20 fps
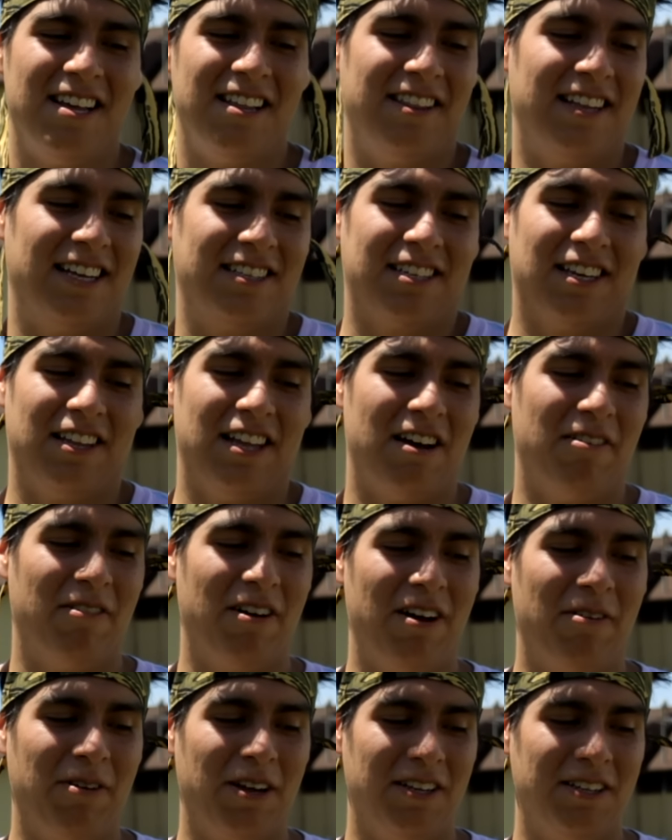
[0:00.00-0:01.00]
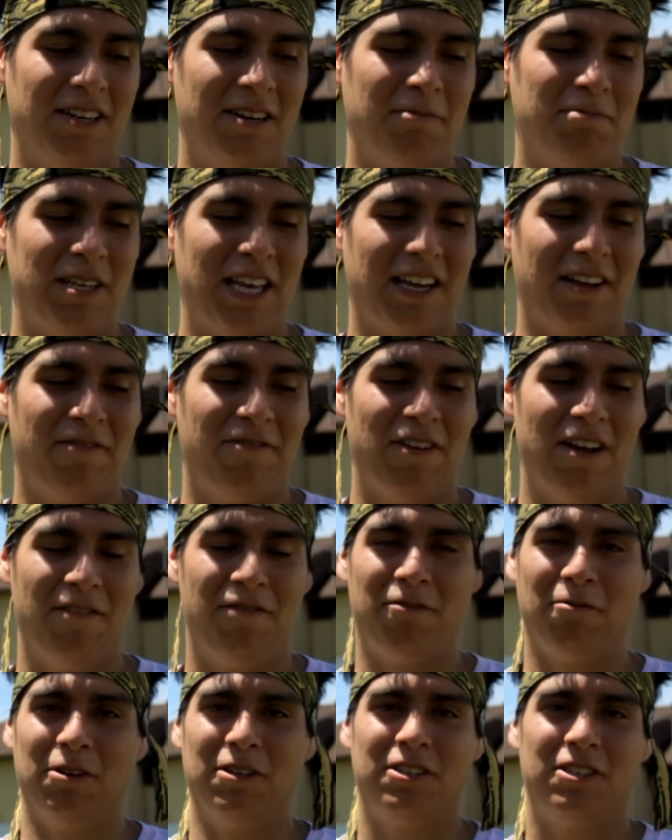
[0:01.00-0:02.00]
That's how that went. We ended up taking
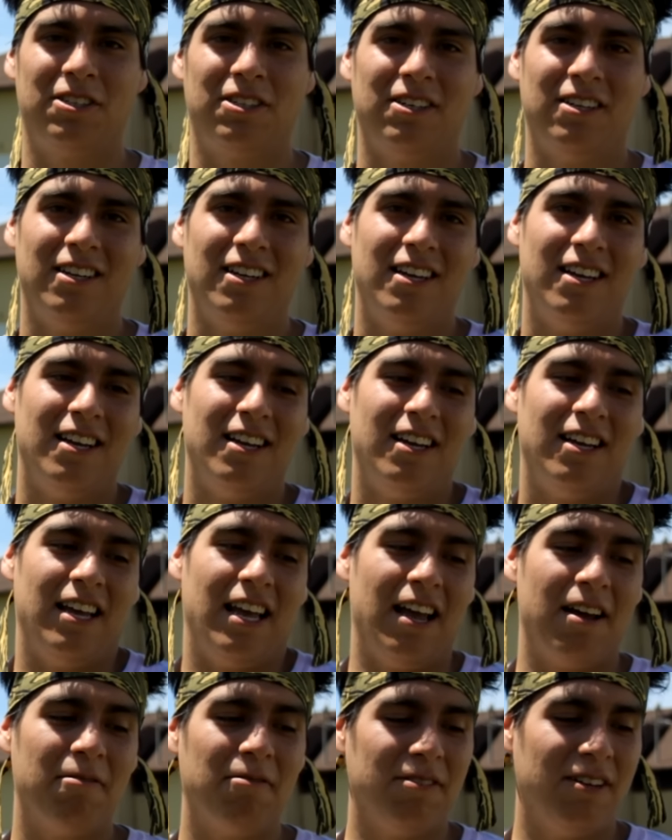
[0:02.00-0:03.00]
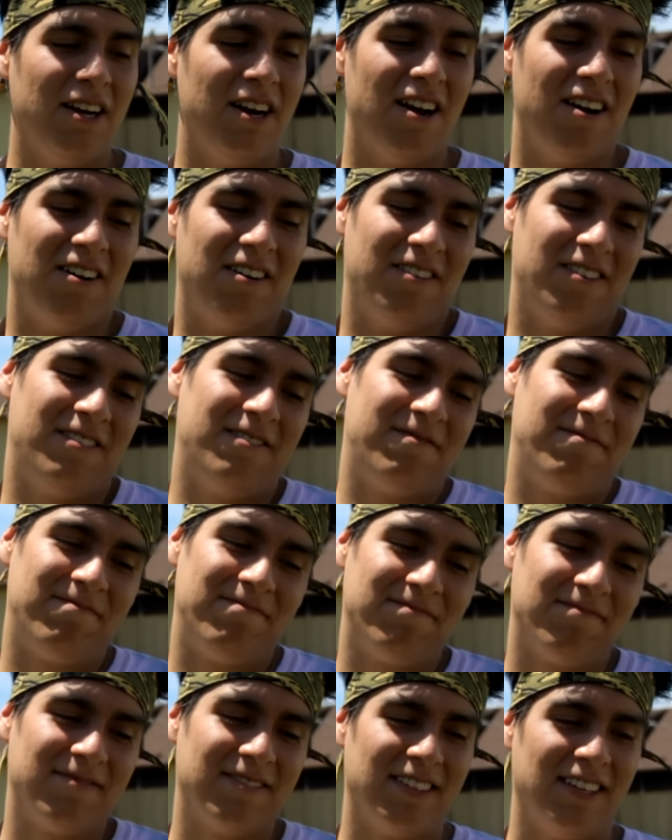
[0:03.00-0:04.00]
5th, which, you know,
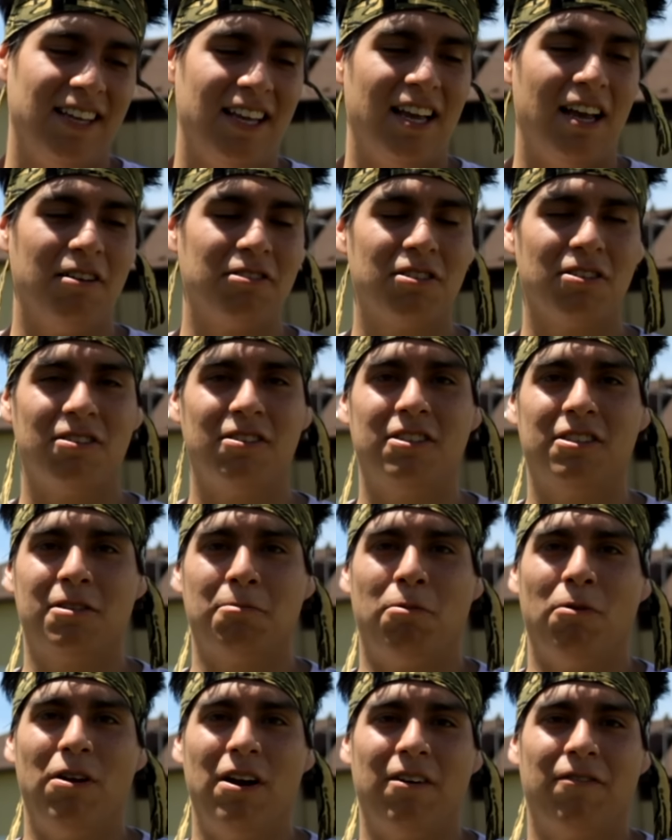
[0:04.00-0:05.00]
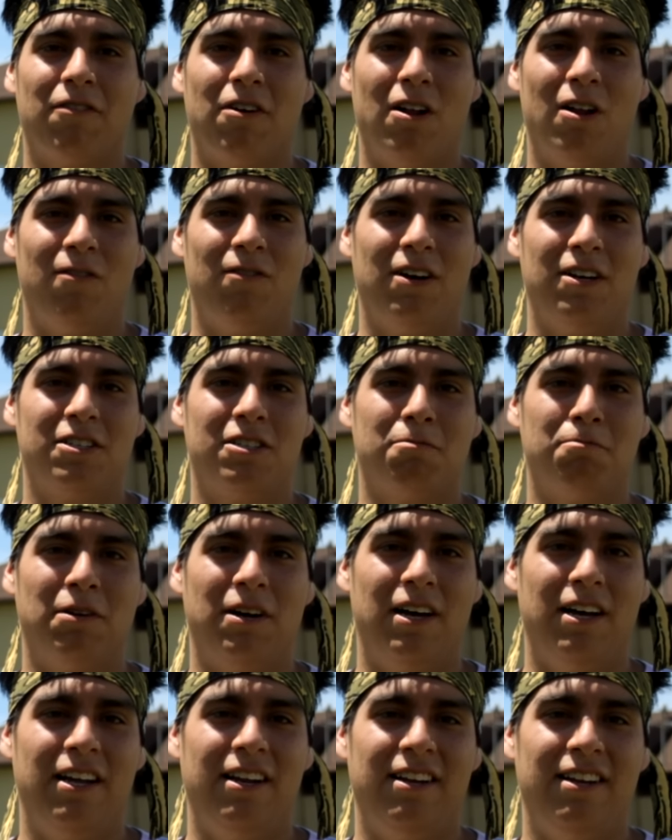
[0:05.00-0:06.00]
it was a little disappointing for all of us,
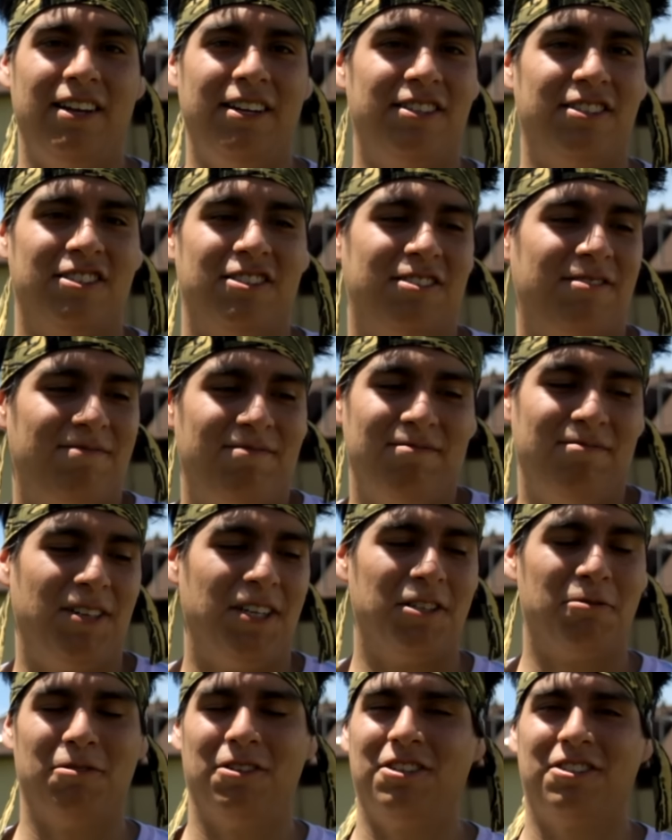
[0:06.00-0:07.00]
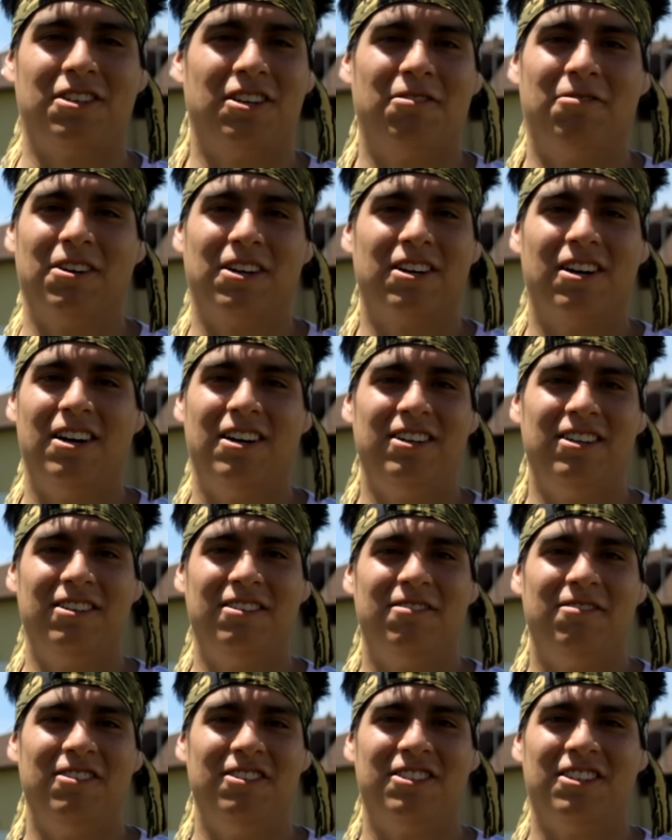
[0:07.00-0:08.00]
but it means we're just going to work harder.
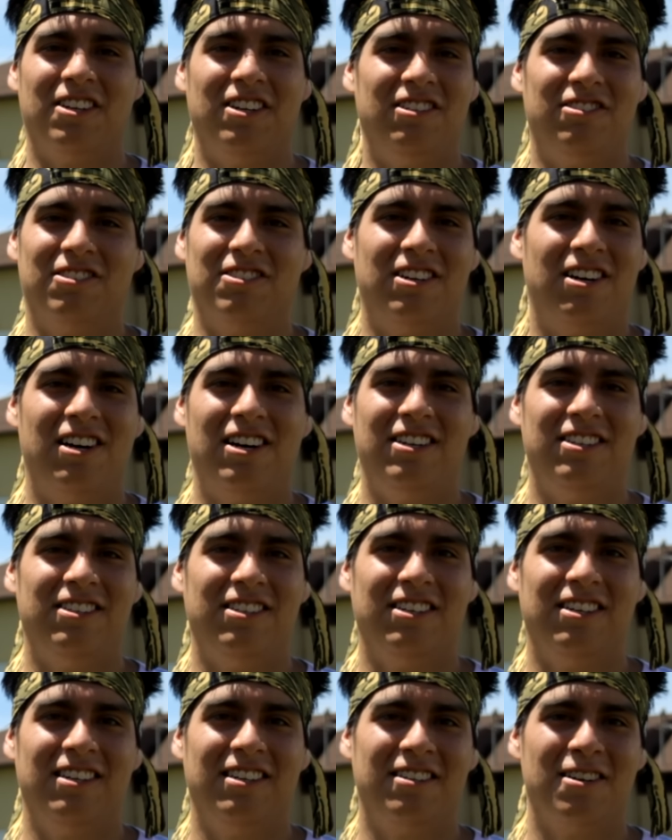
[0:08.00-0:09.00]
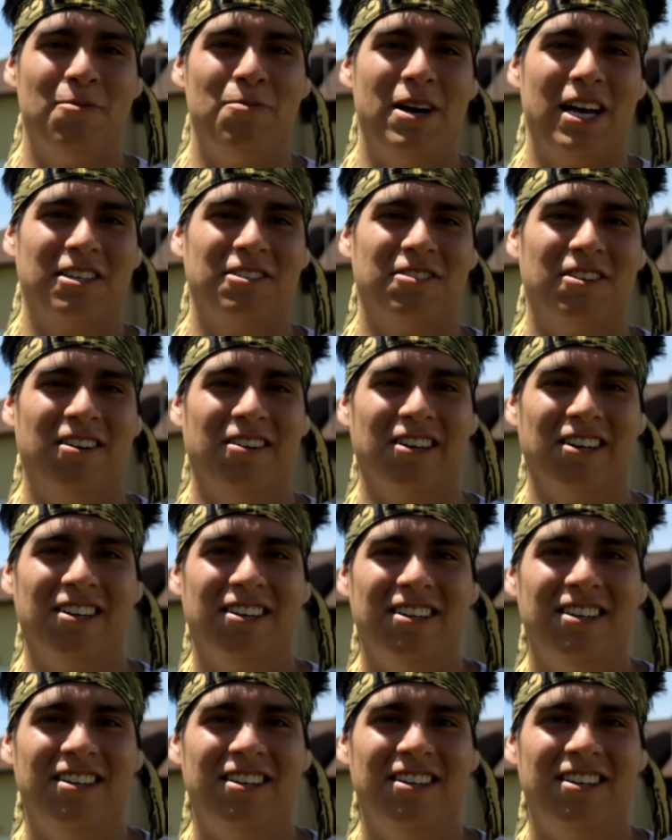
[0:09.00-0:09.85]
We're just going to drill harder and come back stronger.